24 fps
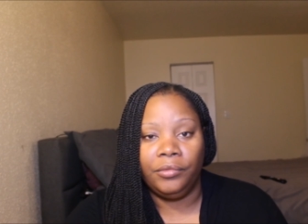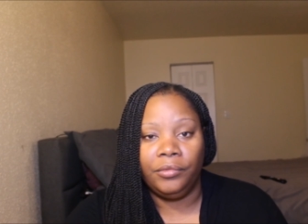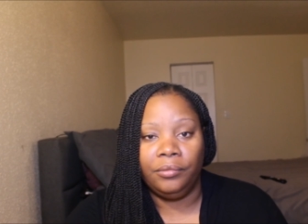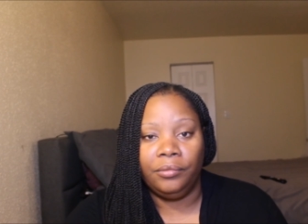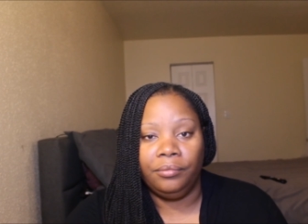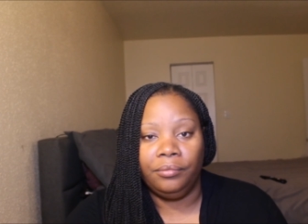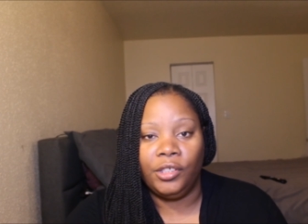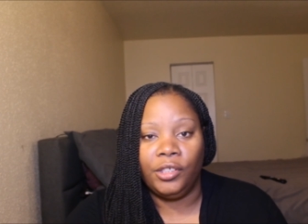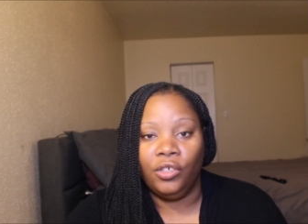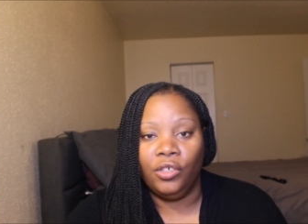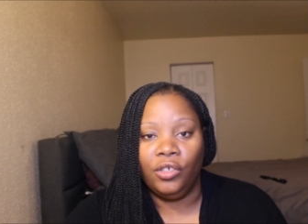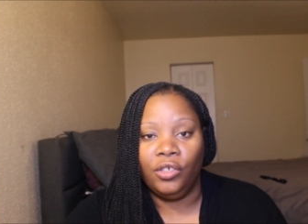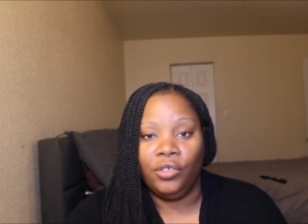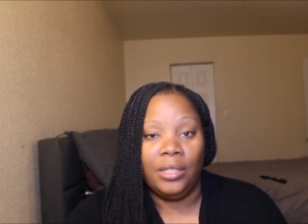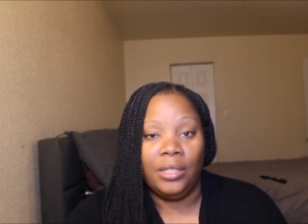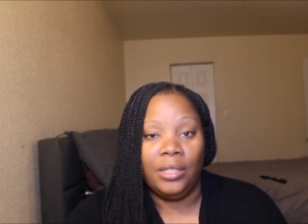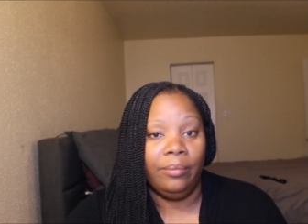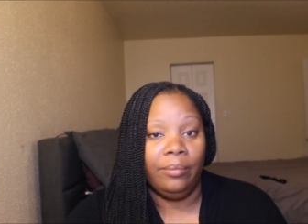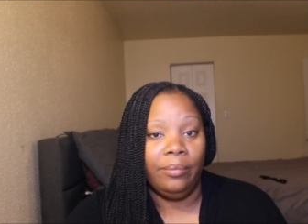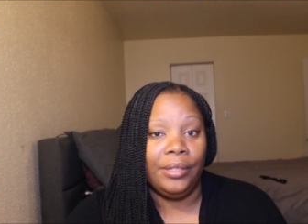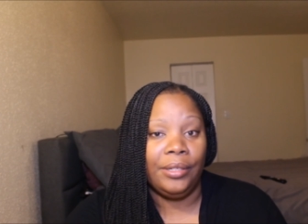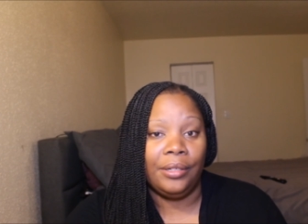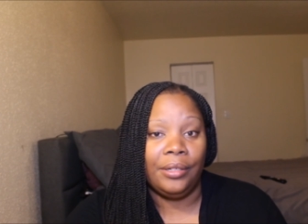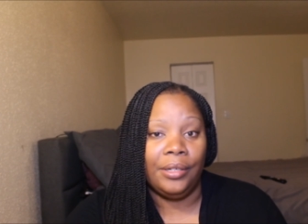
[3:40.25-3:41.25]
church is a
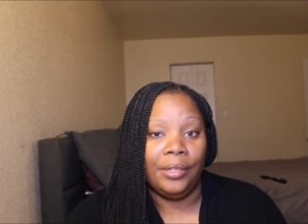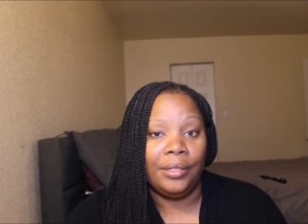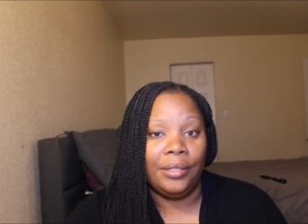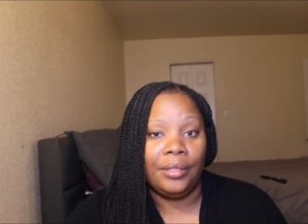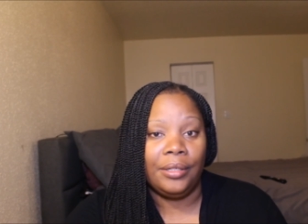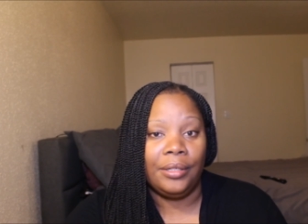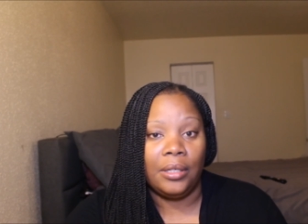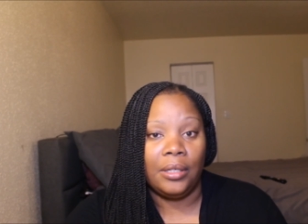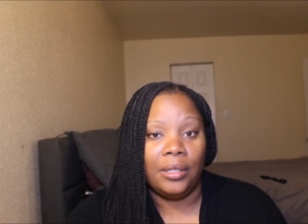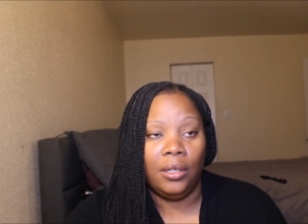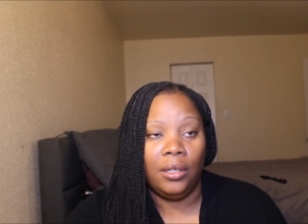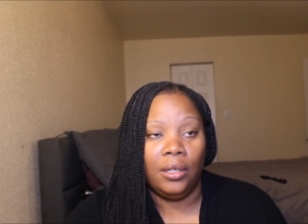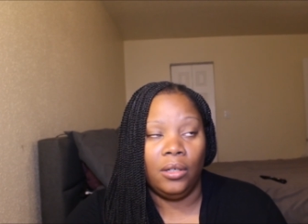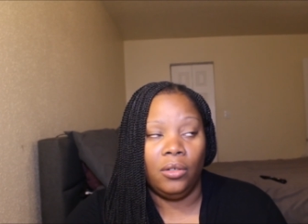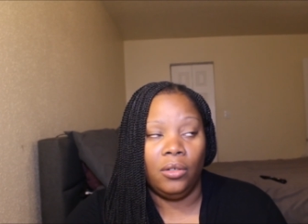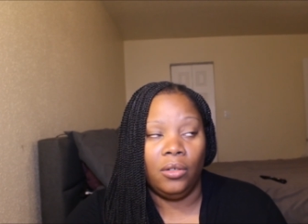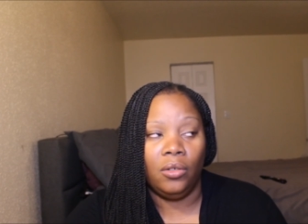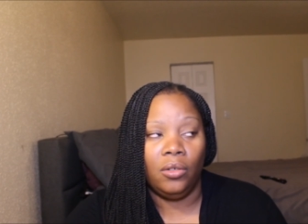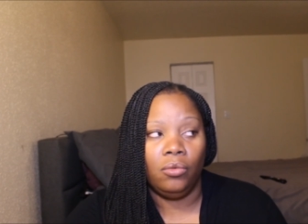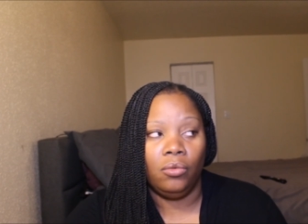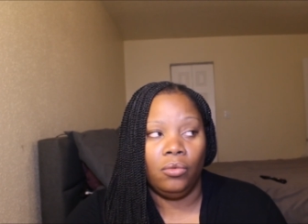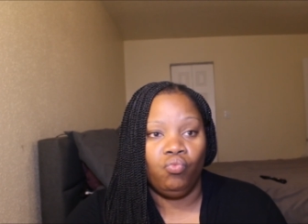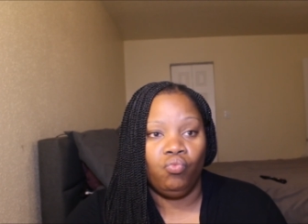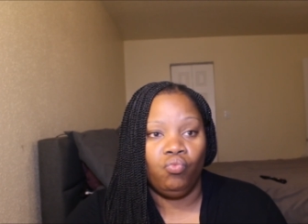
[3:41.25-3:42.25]
business. So,